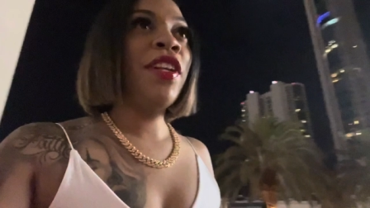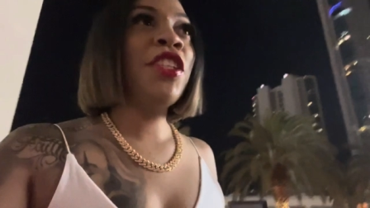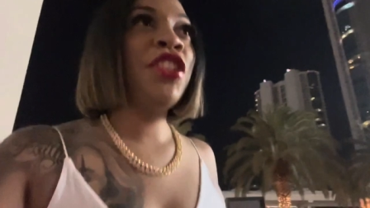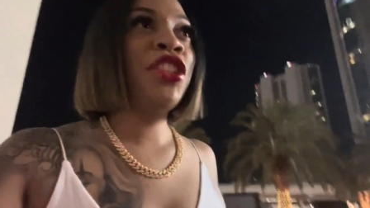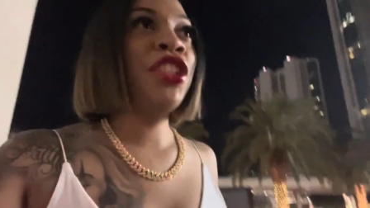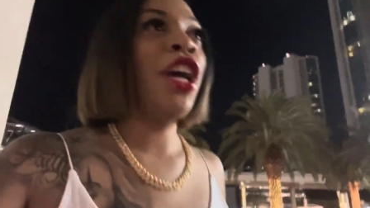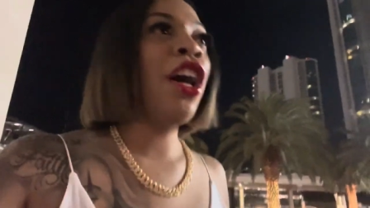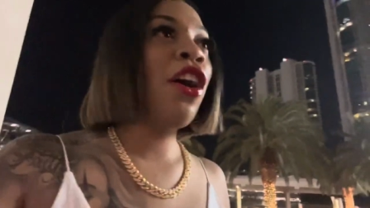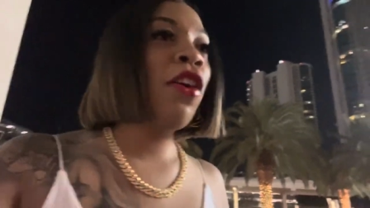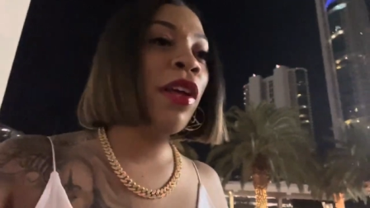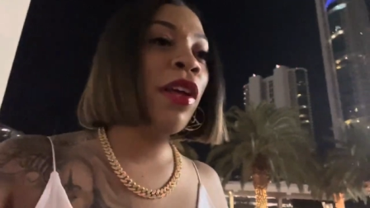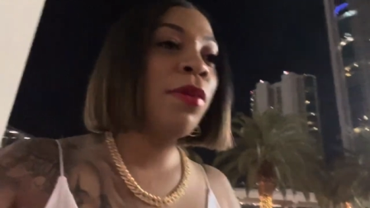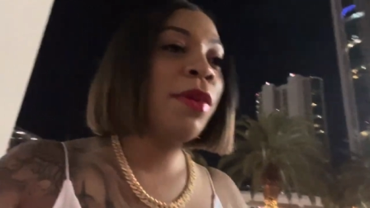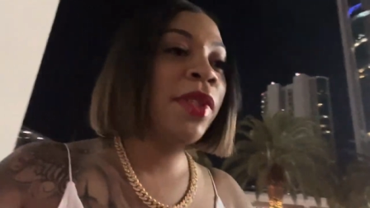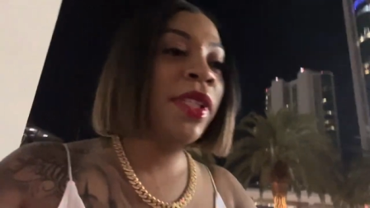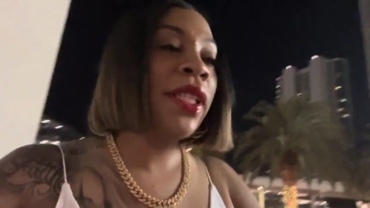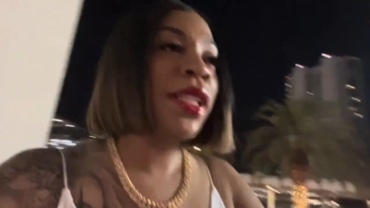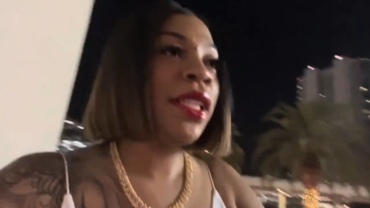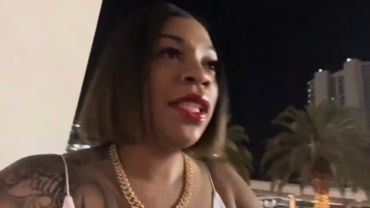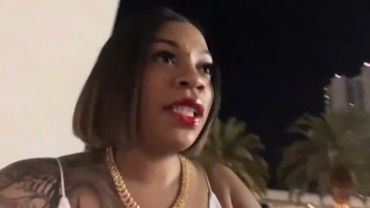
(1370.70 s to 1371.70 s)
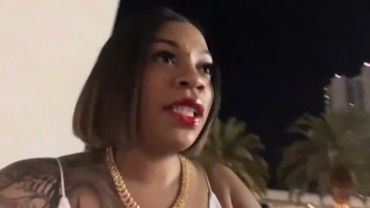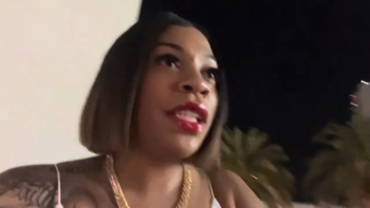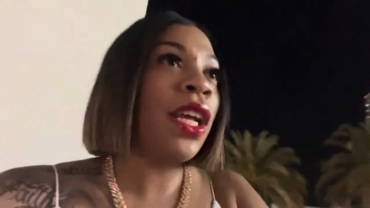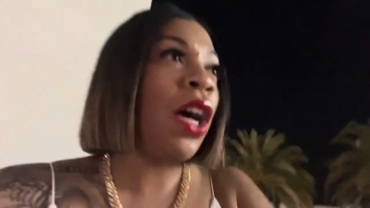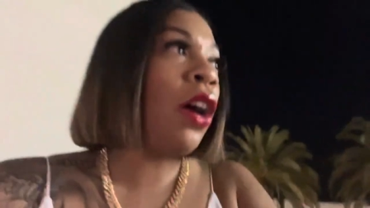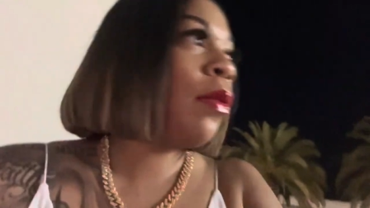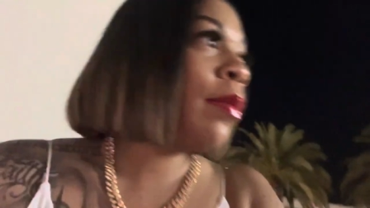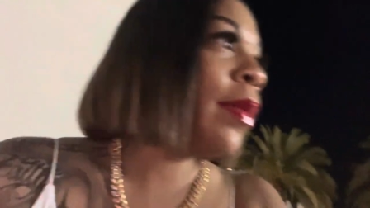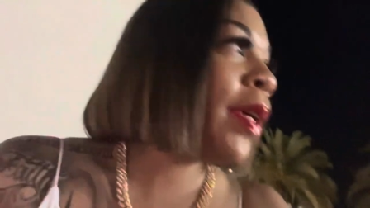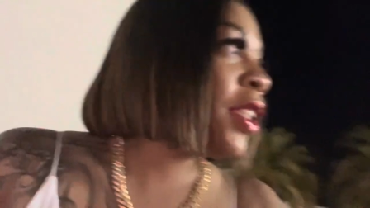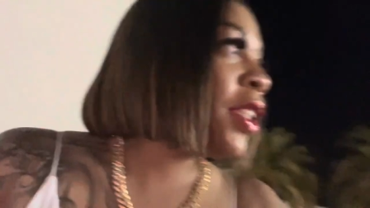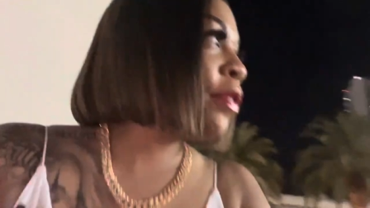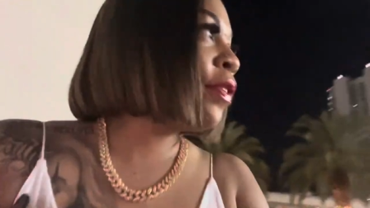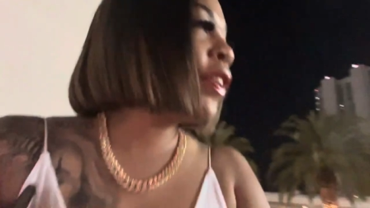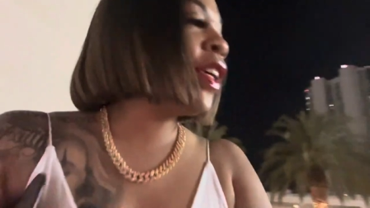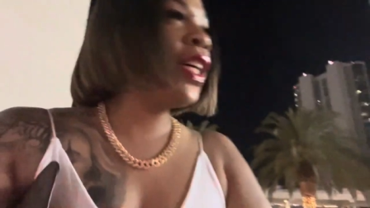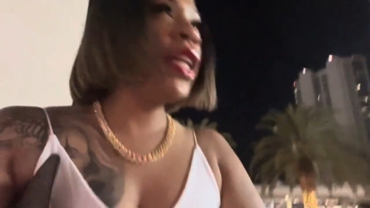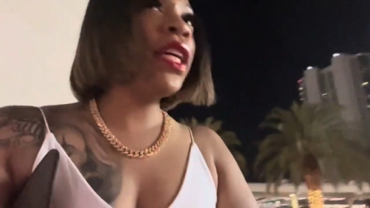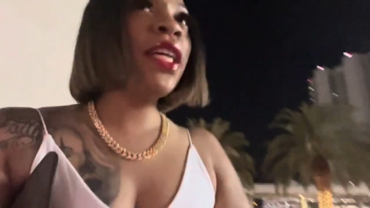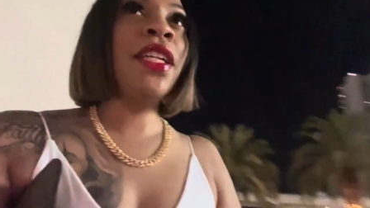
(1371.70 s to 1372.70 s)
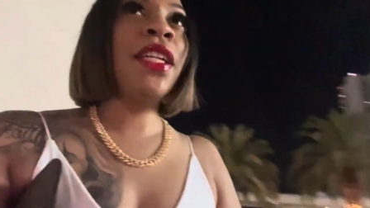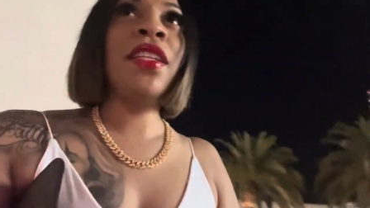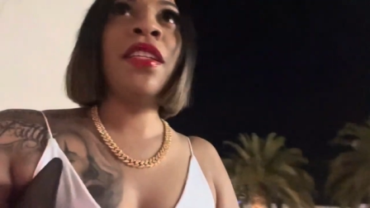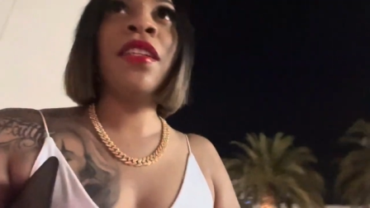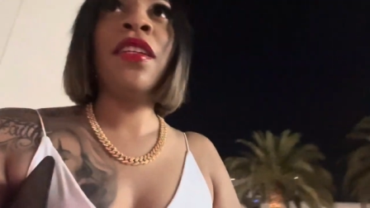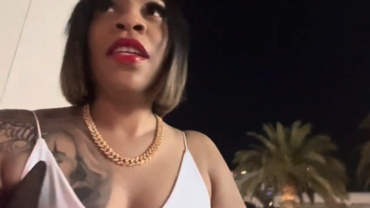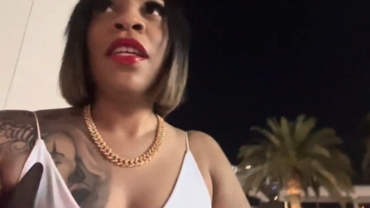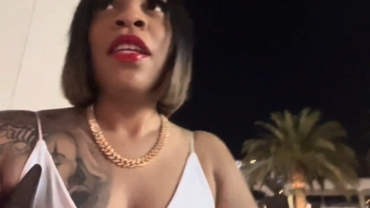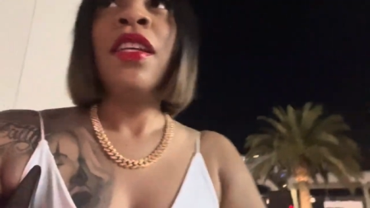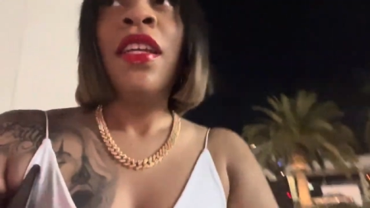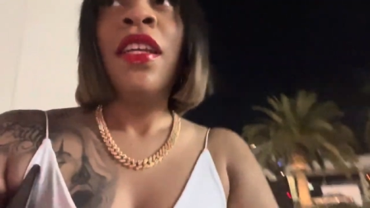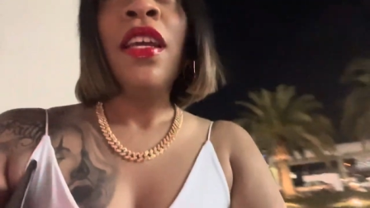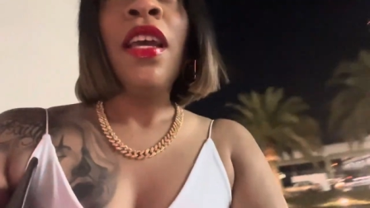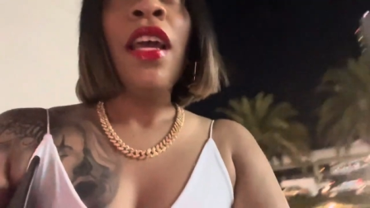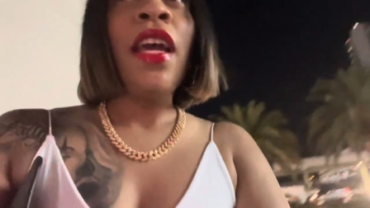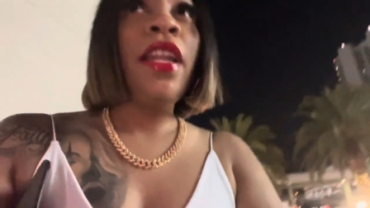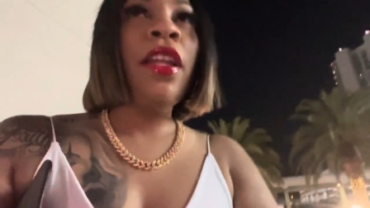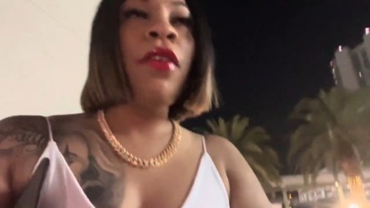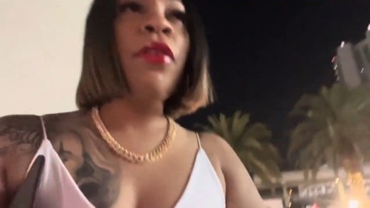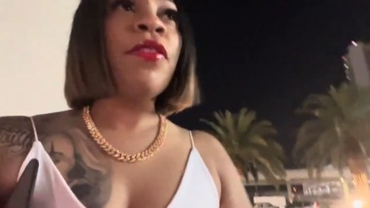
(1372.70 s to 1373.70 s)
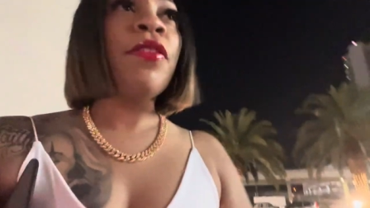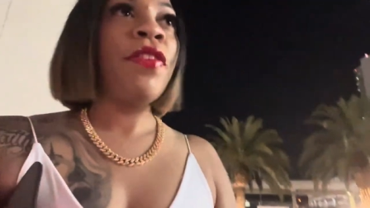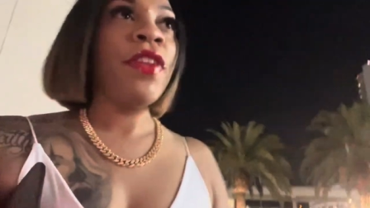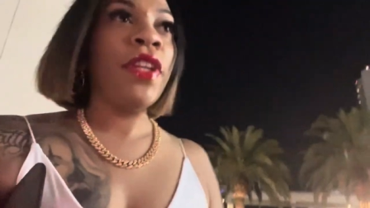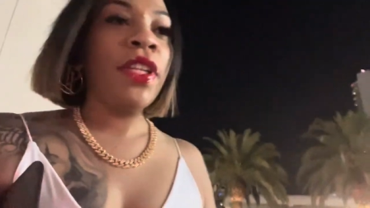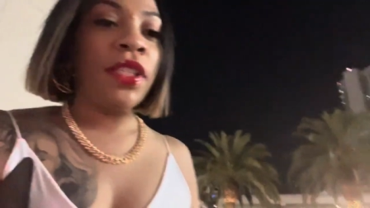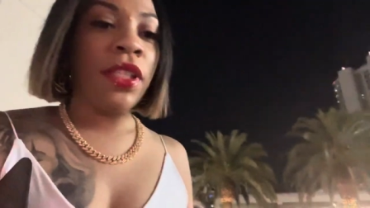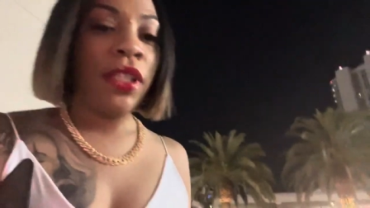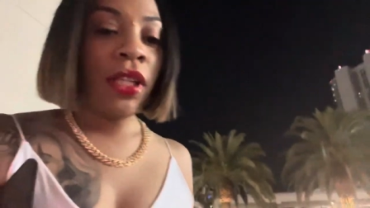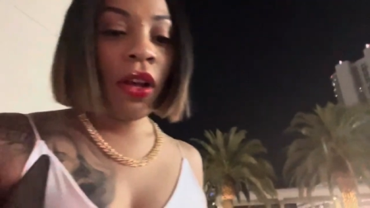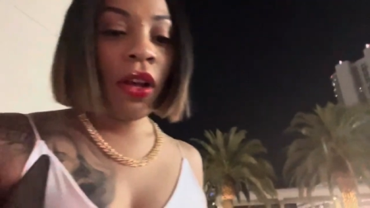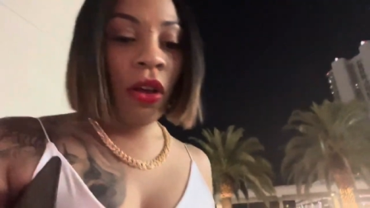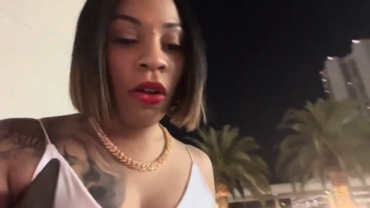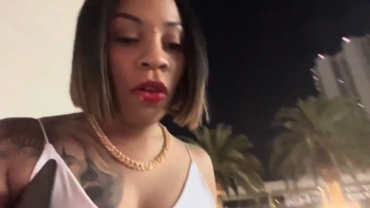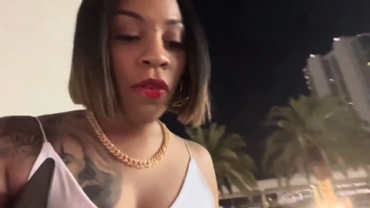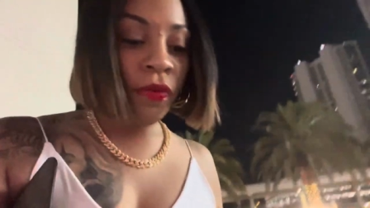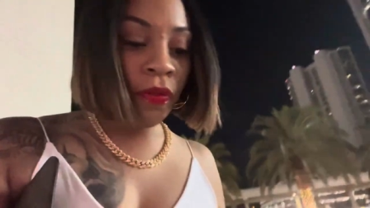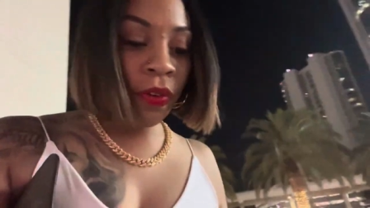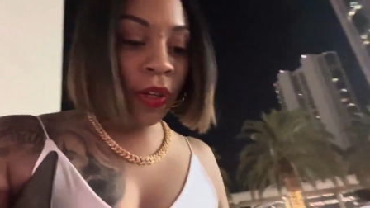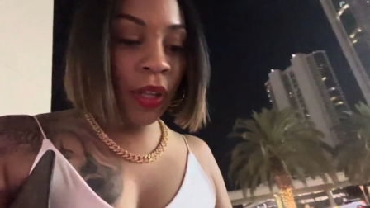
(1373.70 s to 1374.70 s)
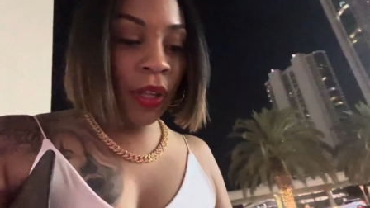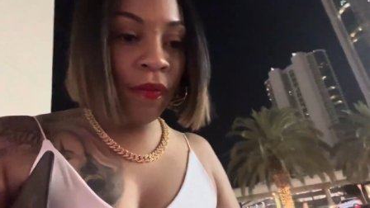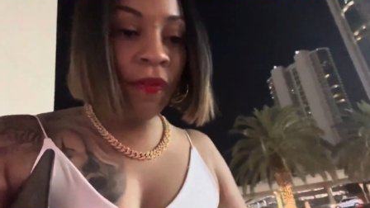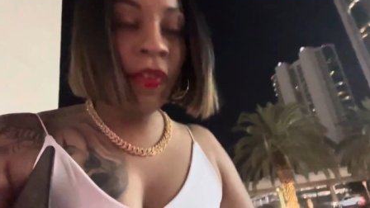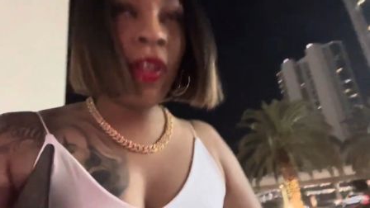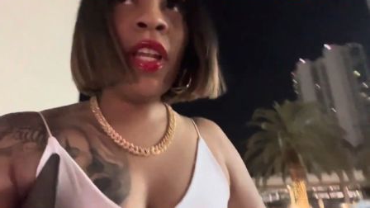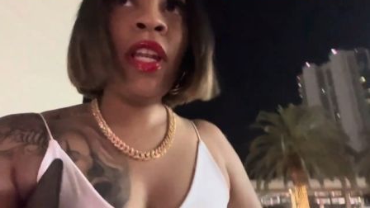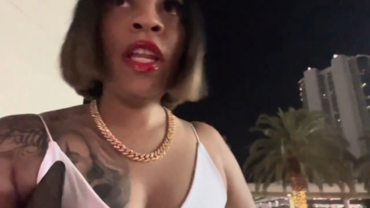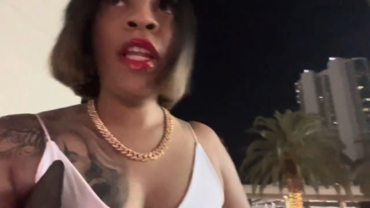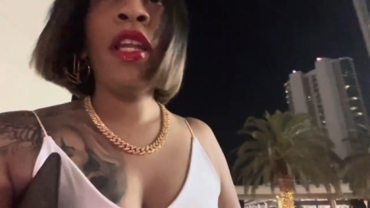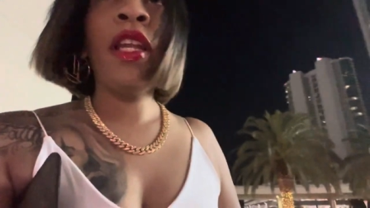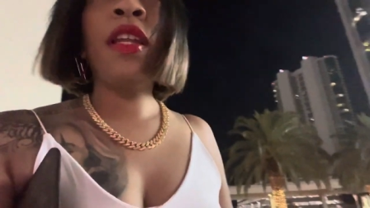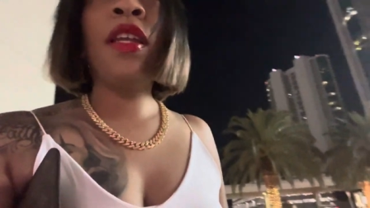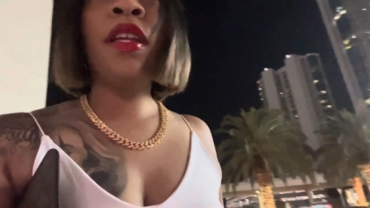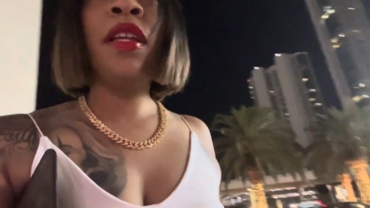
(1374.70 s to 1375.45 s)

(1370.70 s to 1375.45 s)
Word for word: the show it was so much fun eddie griffin is so freaking funny